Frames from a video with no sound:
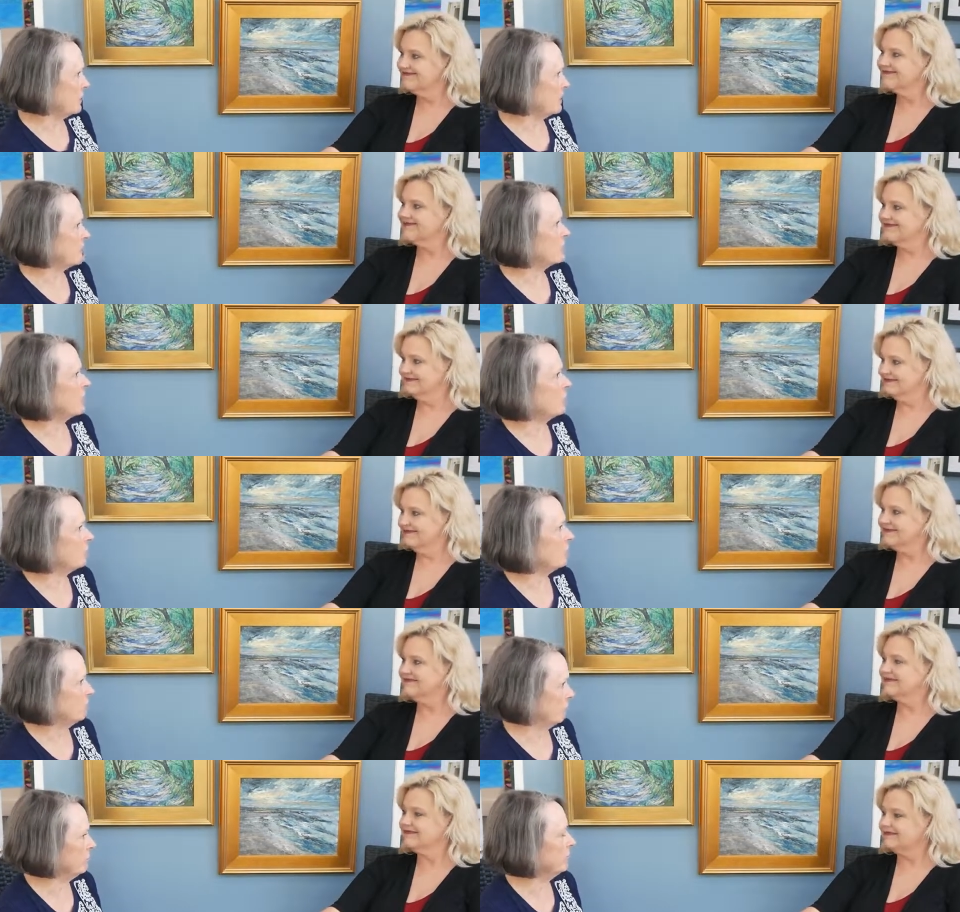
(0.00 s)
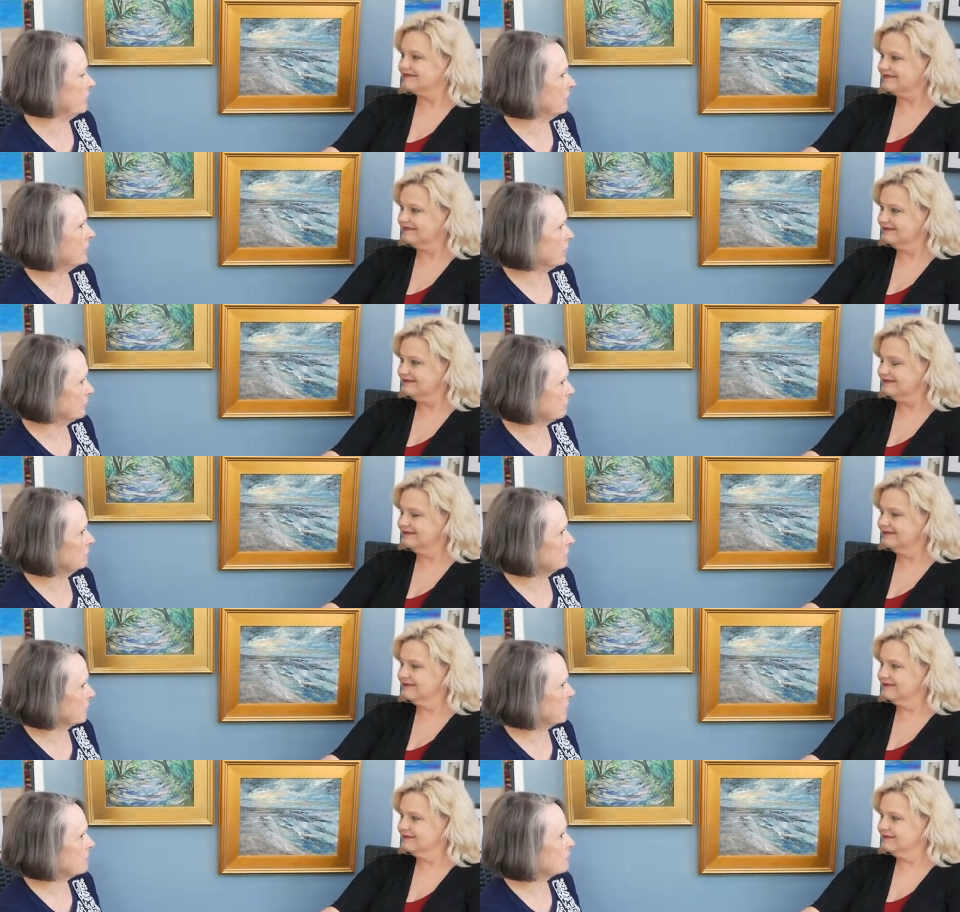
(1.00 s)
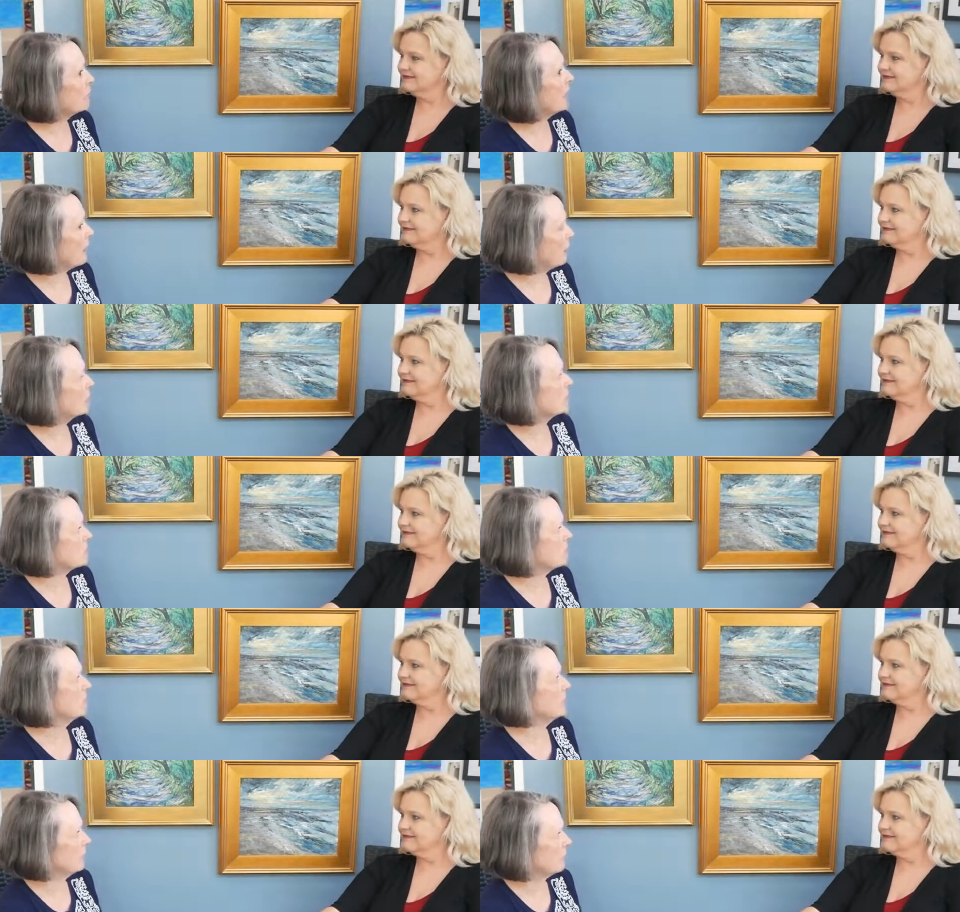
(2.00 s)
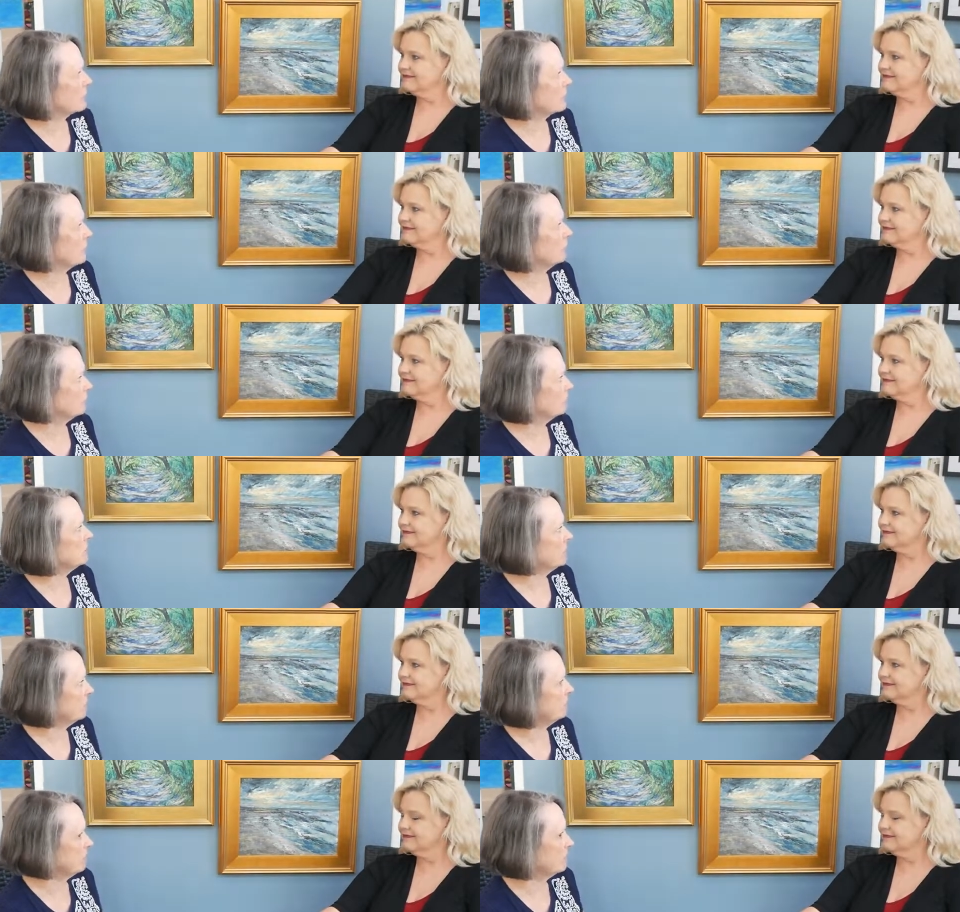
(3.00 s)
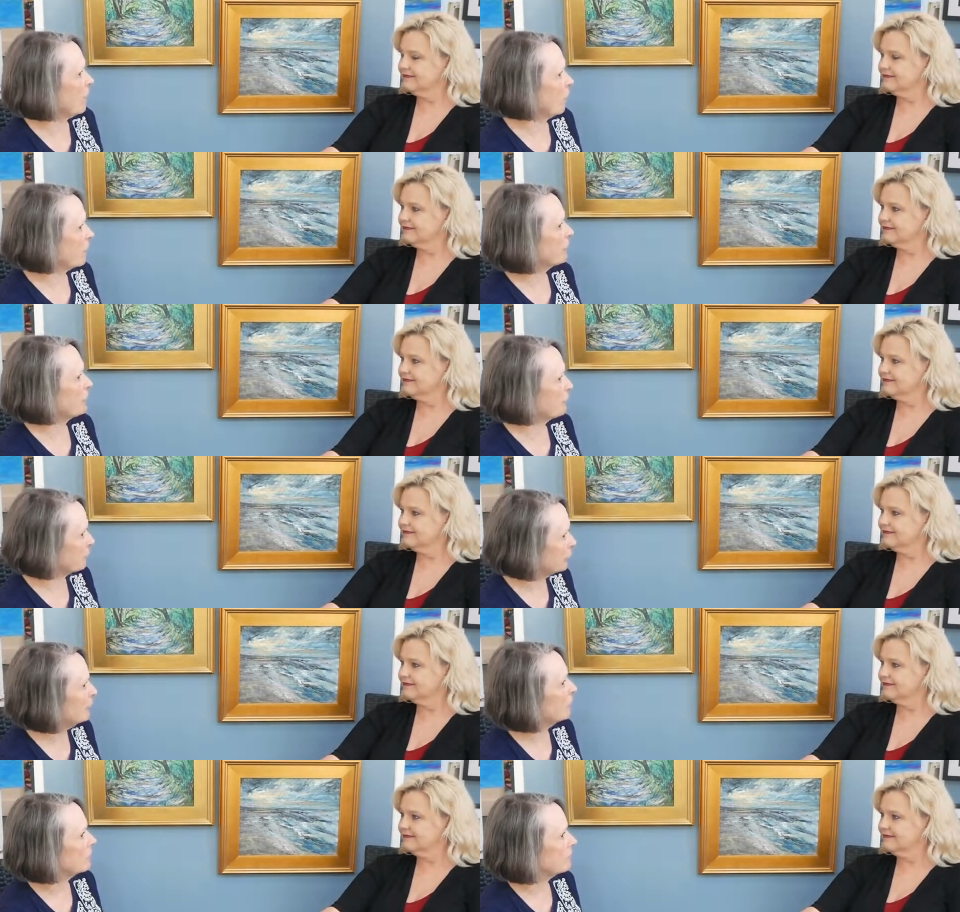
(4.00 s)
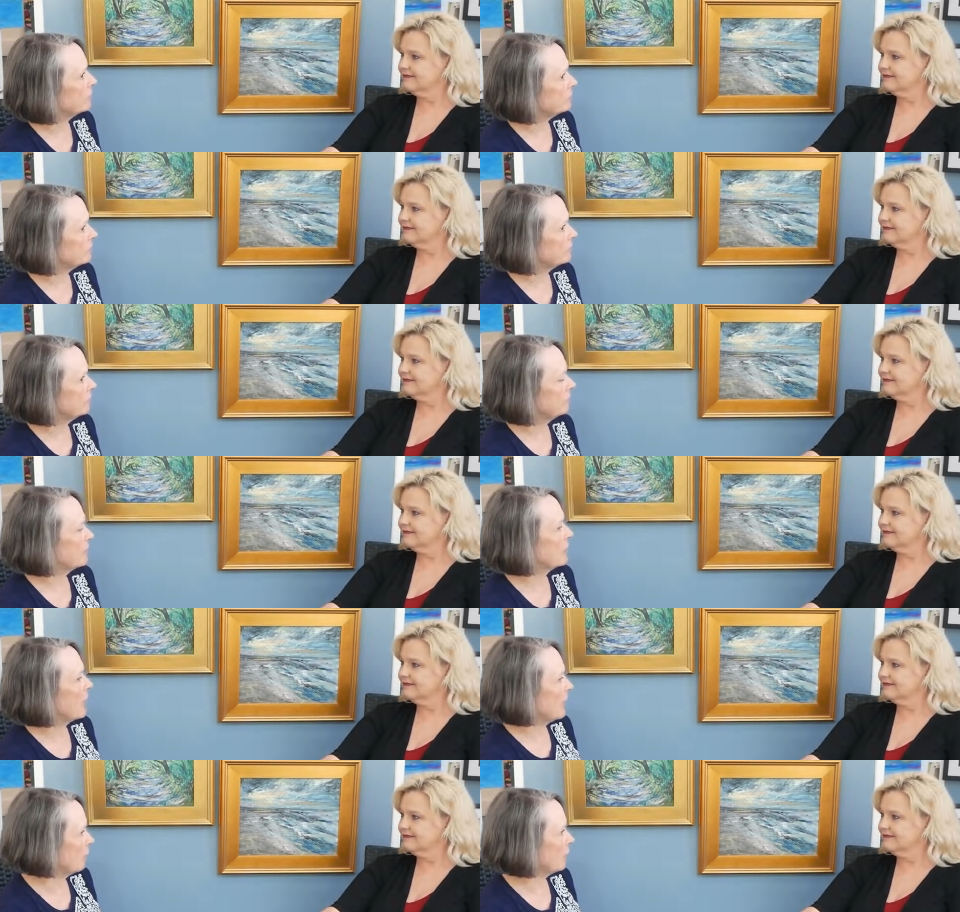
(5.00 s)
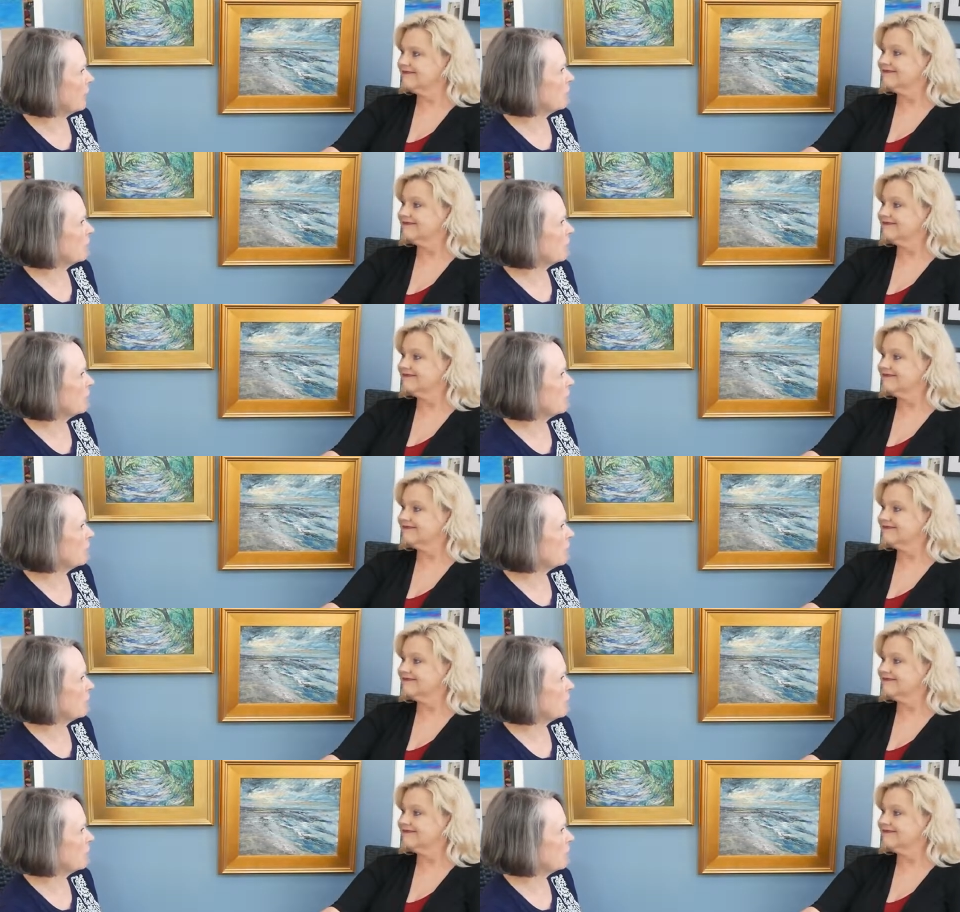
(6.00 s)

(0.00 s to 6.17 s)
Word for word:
Speaker 1: So, you know, this I was, you know, I sold art through the gallery.